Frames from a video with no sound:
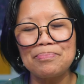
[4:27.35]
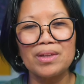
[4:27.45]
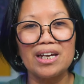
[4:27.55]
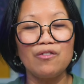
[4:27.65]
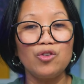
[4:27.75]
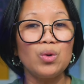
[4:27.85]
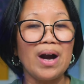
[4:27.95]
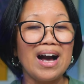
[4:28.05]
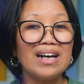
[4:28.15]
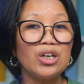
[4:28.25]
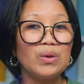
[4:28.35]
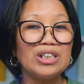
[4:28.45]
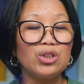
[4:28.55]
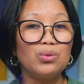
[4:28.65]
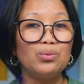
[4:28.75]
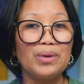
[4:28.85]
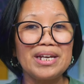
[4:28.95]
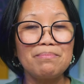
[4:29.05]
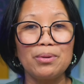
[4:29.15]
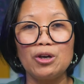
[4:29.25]
if you are going to
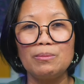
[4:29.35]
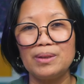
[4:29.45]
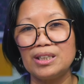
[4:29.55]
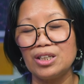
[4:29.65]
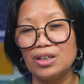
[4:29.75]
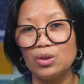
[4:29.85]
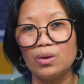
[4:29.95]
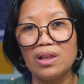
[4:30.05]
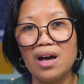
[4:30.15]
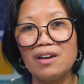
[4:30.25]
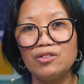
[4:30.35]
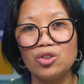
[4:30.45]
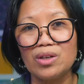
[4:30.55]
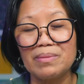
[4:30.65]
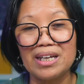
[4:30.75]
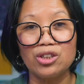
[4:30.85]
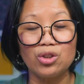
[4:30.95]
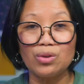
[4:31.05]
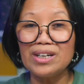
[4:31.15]
repurpose your live stream into